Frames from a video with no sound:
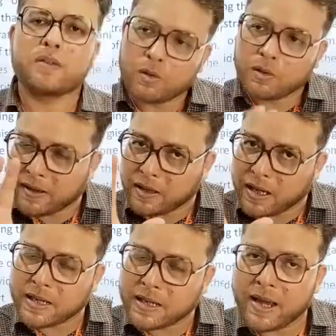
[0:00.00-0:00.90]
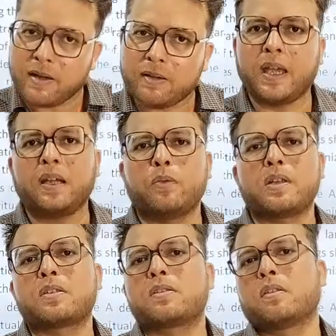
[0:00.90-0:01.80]
So that entire thing
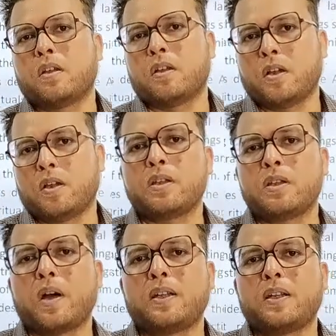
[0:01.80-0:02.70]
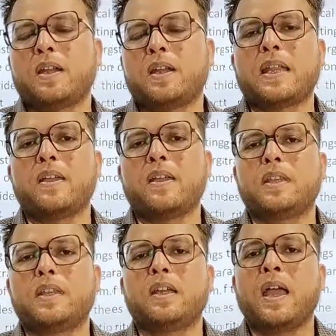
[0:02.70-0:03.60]
was known as what? That entire
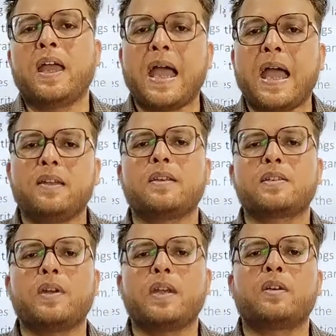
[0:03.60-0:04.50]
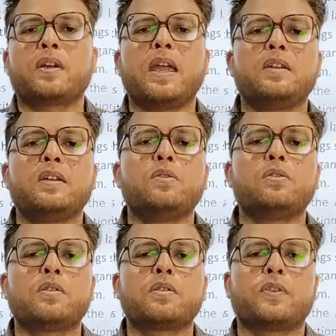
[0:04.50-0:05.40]
thing, an industry, okay, in due
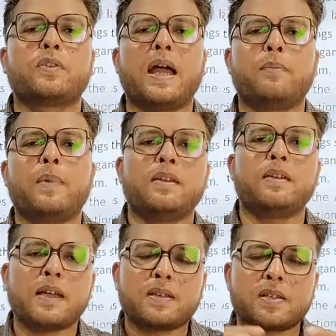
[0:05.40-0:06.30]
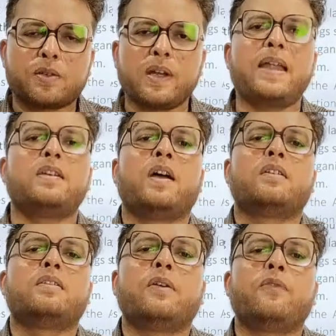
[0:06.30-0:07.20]
course of time, an industry had
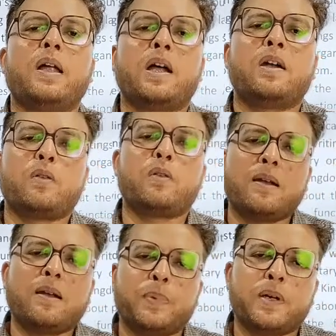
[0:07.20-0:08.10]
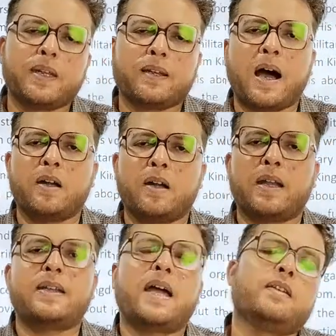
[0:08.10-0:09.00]
developed around that particular art,
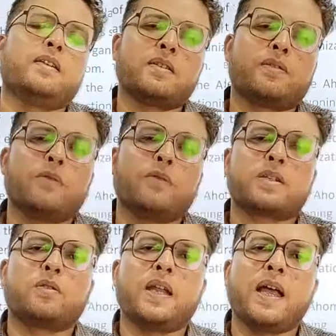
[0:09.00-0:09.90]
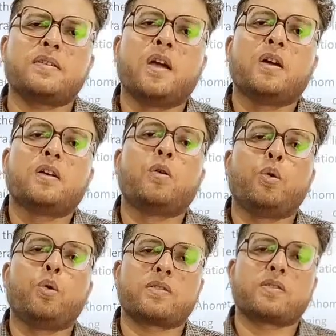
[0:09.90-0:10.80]
and that industry was known as
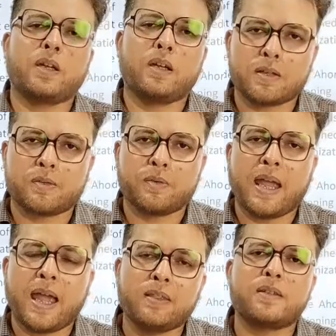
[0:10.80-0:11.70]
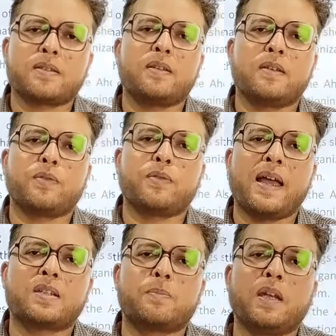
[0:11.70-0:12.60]
gold washing industry. And this industry
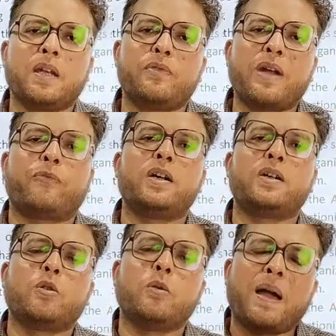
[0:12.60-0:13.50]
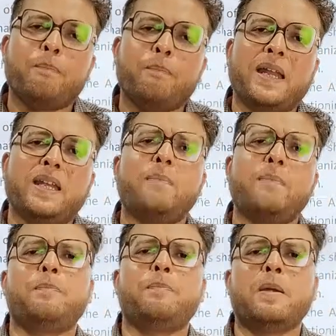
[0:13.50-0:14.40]
has been referred to by
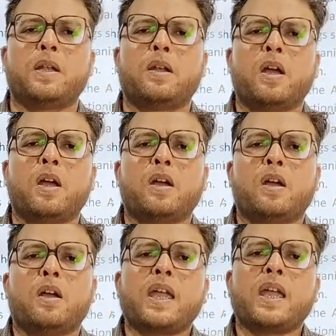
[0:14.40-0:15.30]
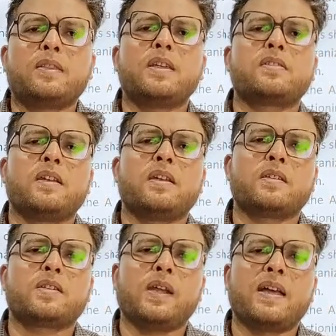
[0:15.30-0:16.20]
many people. Okay, this
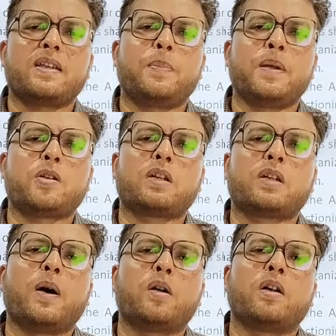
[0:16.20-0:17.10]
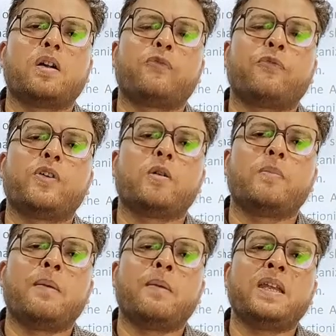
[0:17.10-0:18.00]
industry has been talked about or referred to
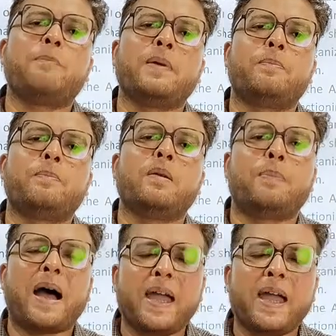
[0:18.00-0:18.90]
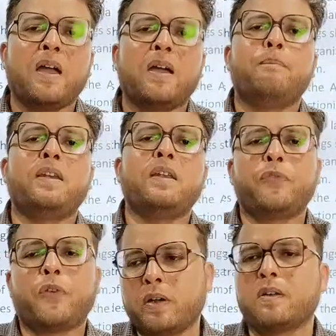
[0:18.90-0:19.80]
by many people, by many
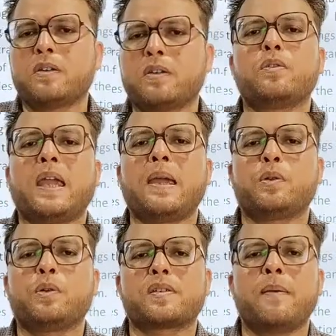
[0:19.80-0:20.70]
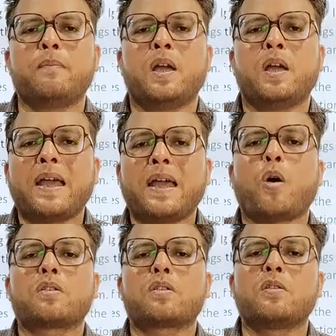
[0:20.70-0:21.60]
foreigners who came to Assam, and
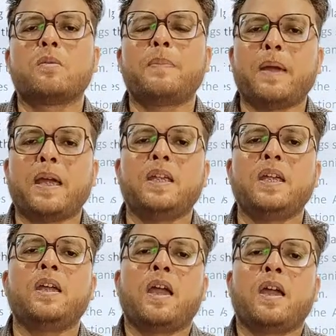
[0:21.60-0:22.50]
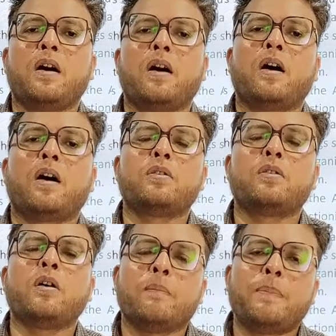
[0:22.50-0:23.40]
also by many,
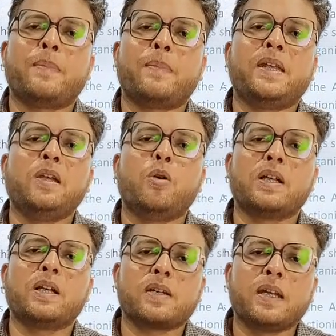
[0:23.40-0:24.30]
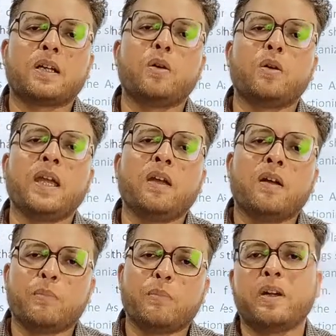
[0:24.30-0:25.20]
by many locals,
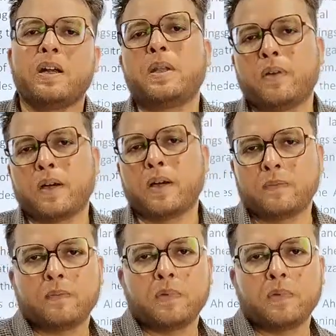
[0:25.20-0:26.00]
including Moniram Dewan.